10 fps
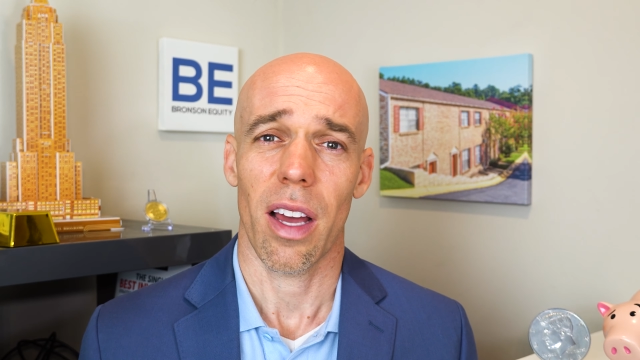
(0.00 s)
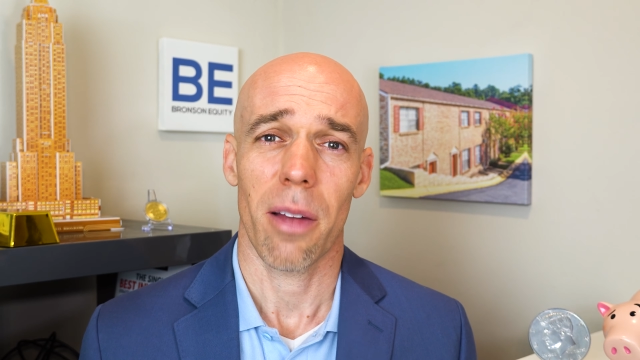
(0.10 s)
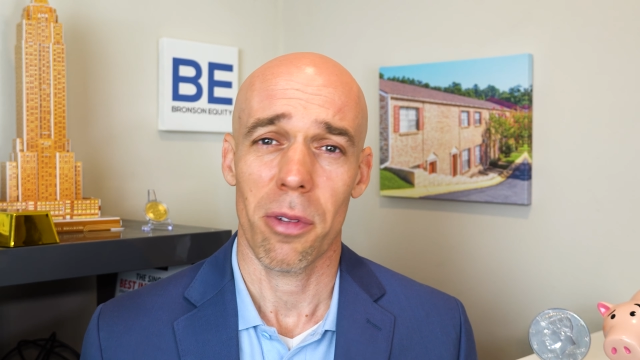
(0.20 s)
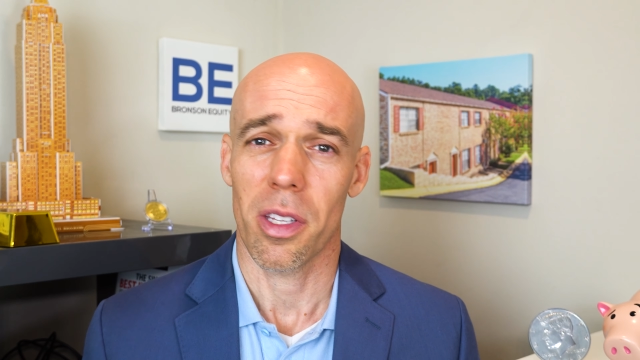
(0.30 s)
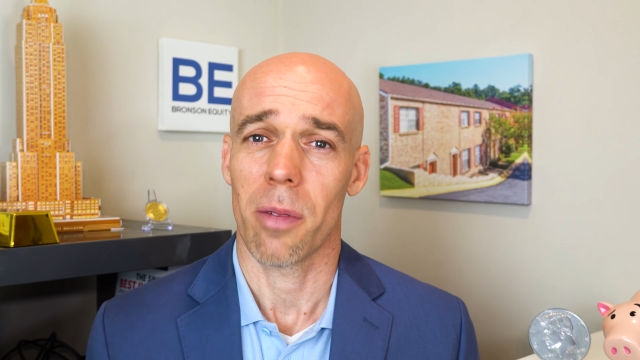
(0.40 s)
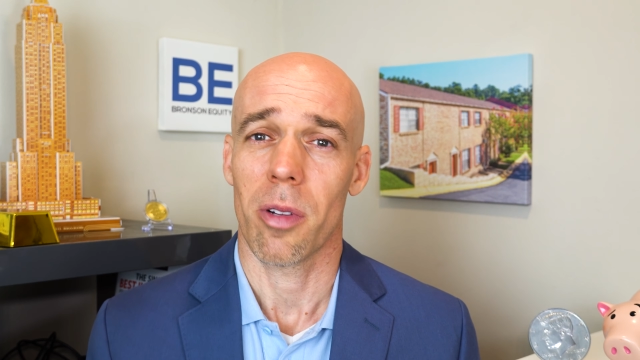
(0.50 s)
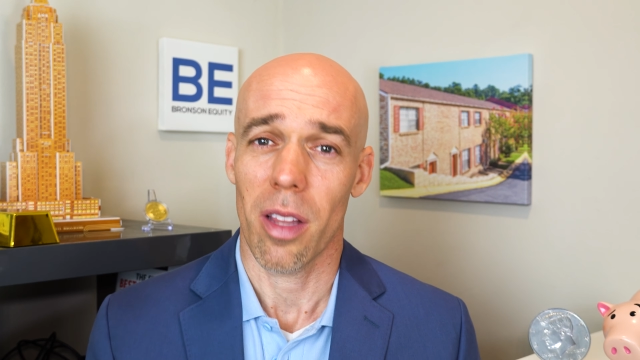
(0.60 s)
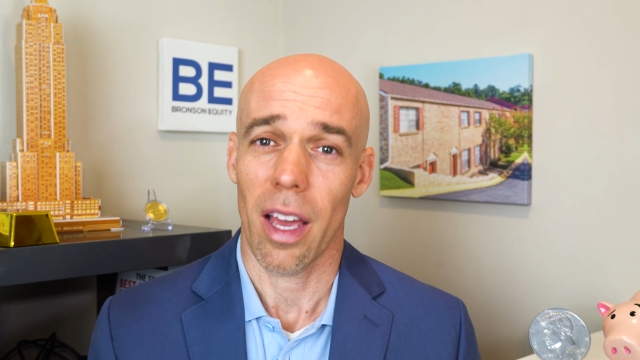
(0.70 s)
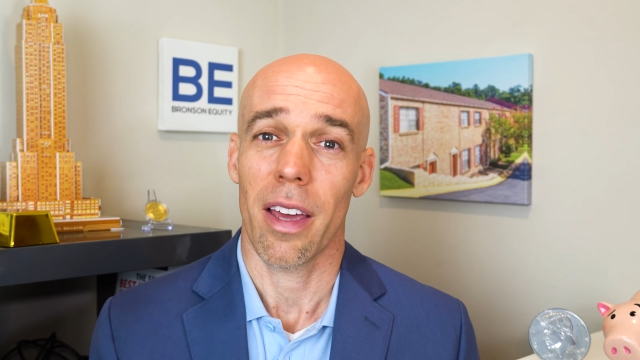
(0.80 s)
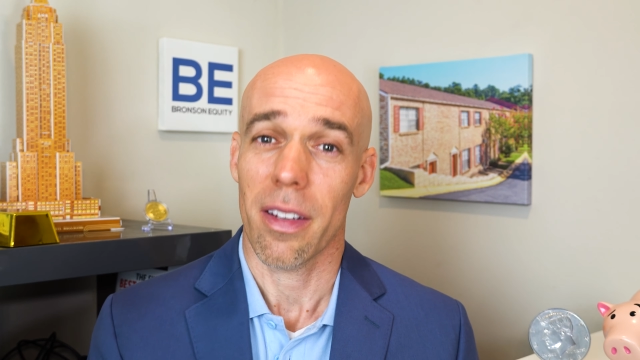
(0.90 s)
I really need to
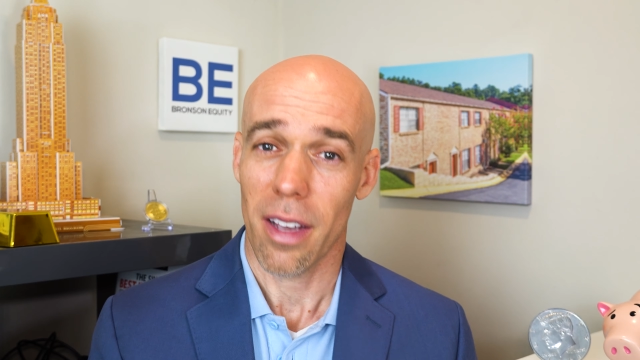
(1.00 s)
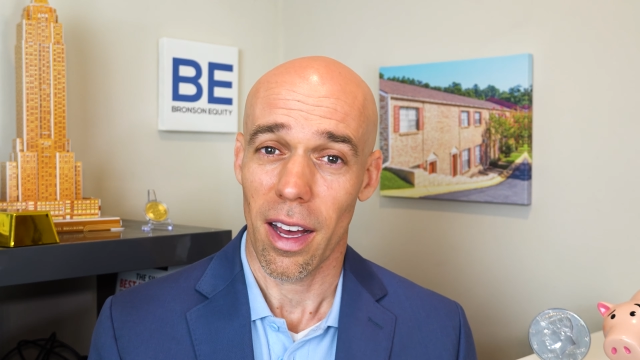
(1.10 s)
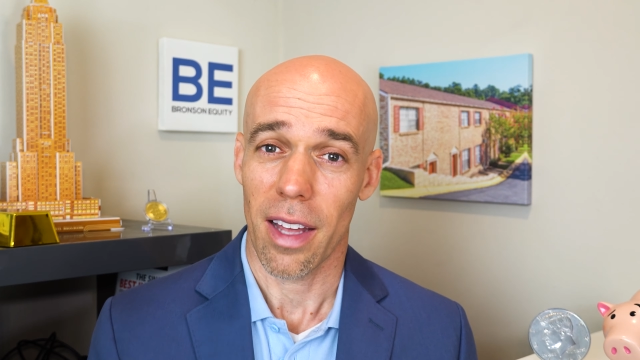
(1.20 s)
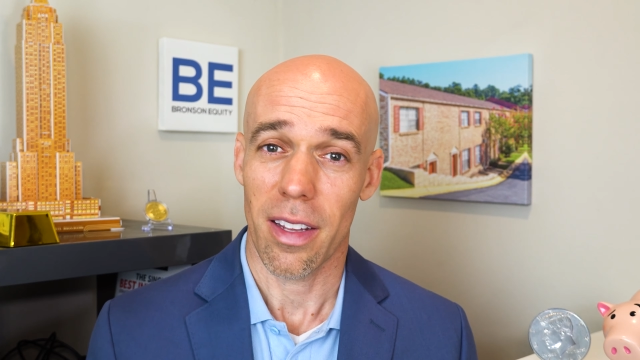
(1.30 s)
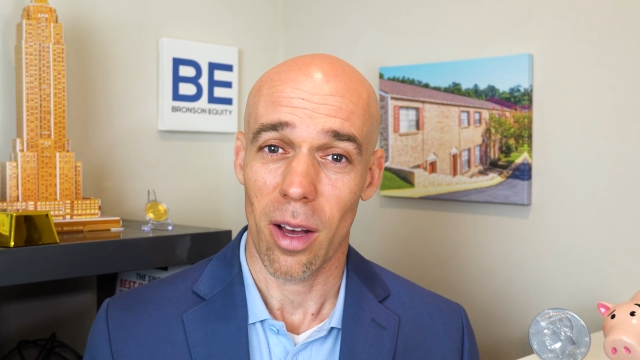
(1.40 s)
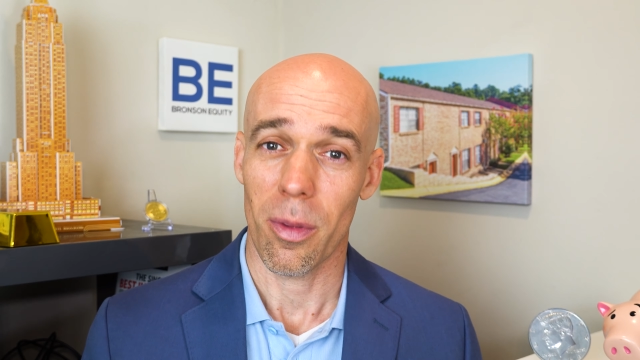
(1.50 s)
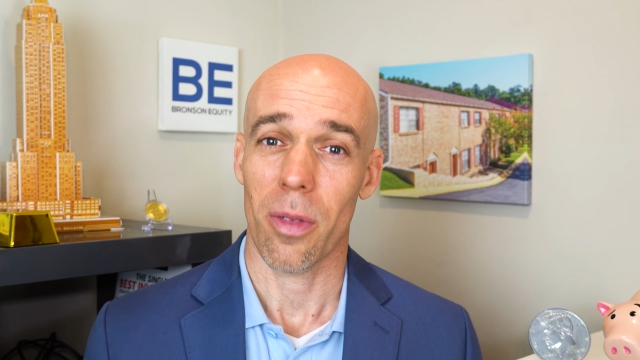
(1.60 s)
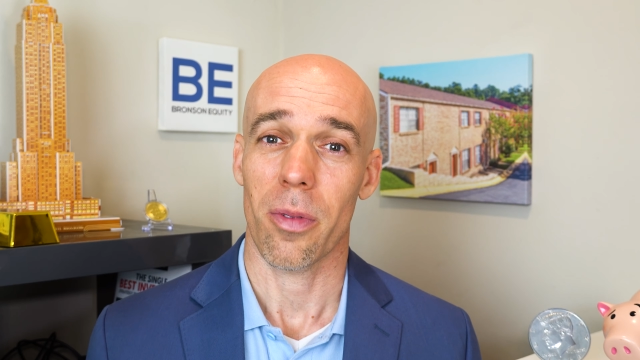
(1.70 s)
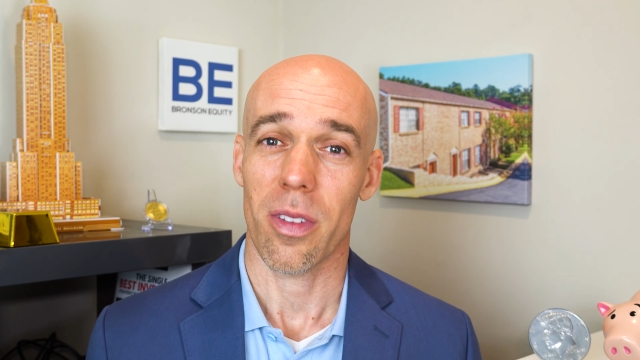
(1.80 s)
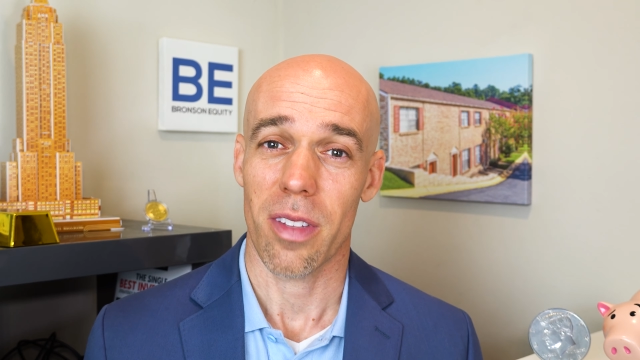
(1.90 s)
rely on God to help me
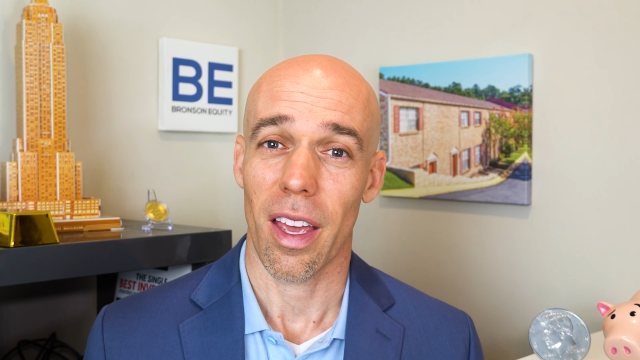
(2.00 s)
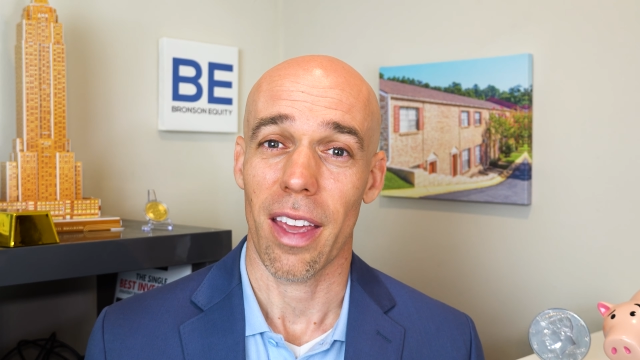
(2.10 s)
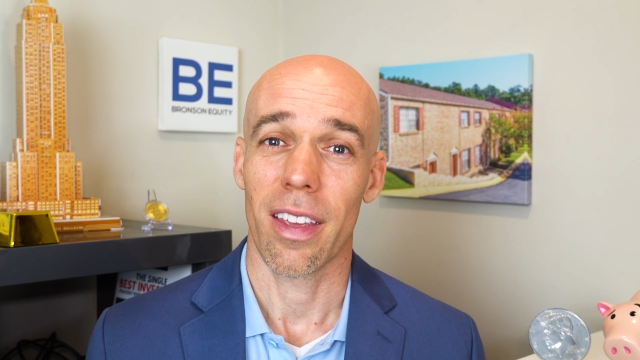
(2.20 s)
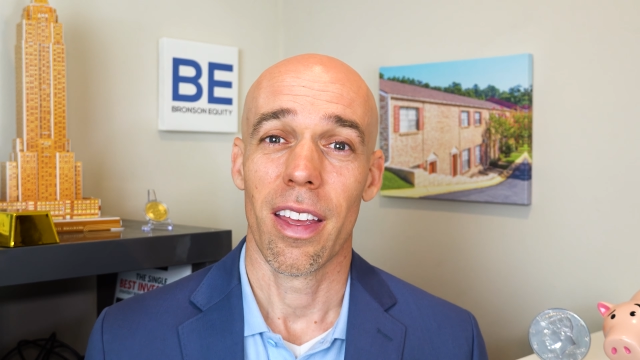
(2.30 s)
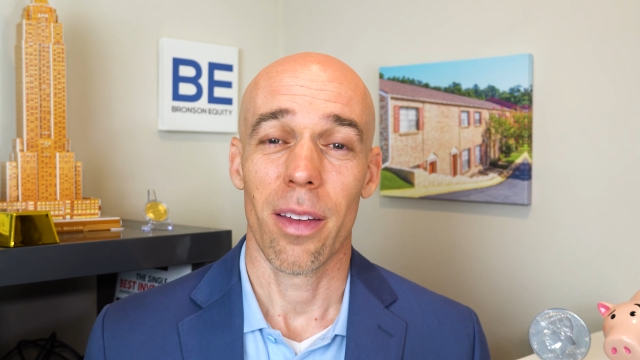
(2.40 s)
through this day,